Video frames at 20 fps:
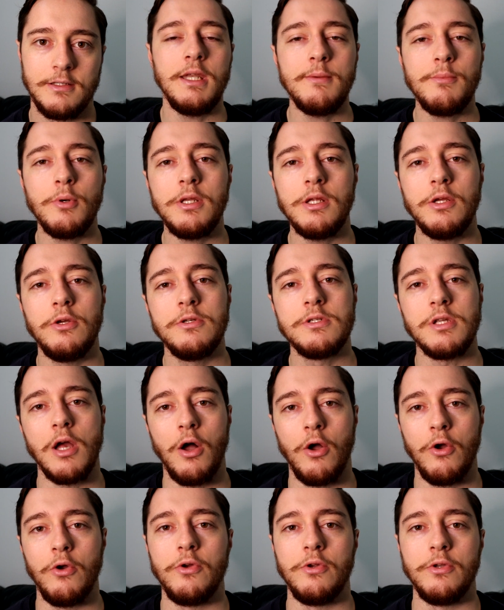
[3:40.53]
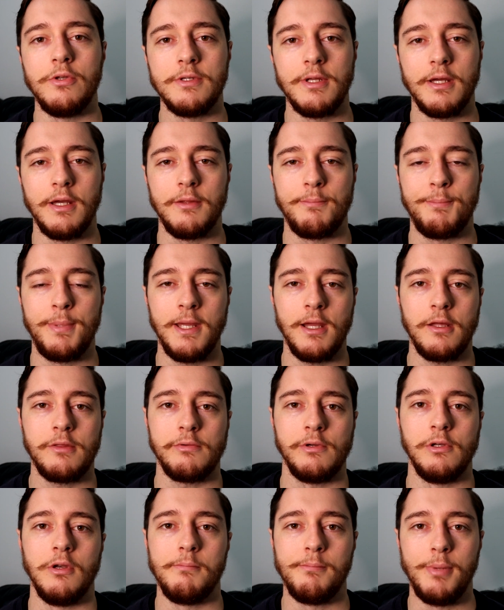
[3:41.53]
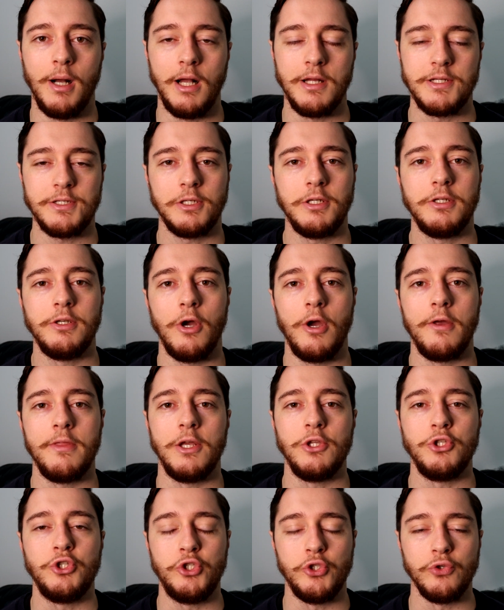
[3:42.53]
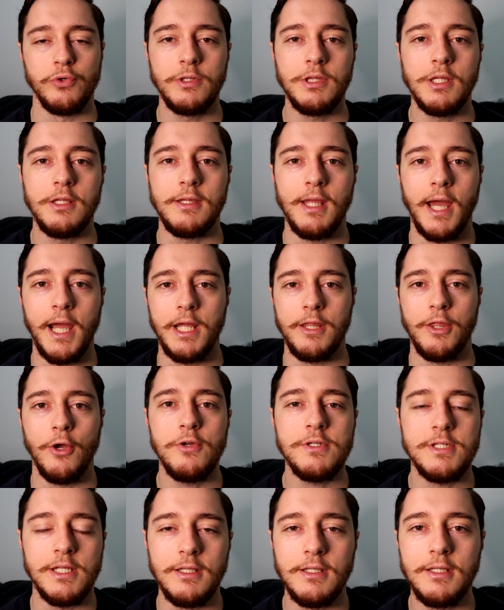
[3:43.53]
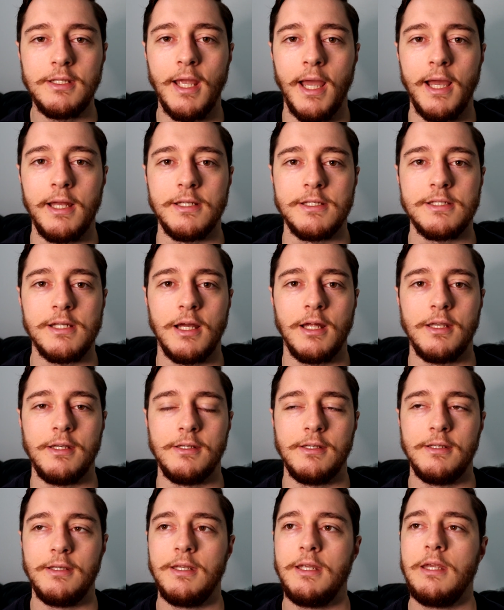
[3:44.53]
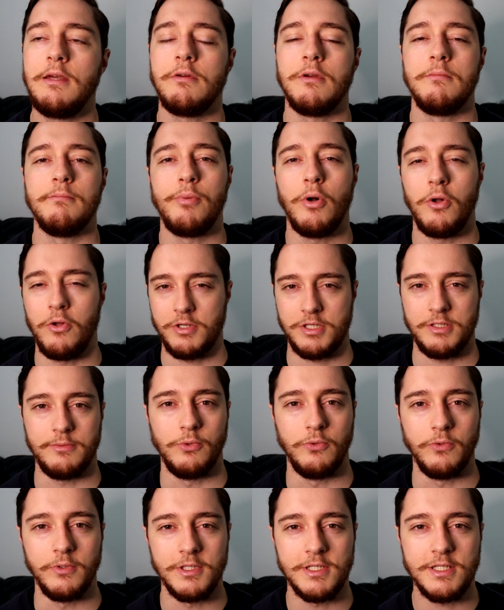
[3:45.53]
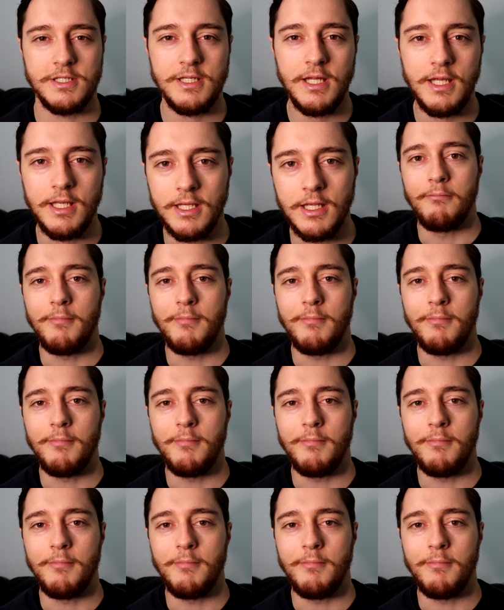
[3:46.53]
Anybody who's owned a PIAC 3-loop bar is going to know that during the day, those indicators are near impossible to see.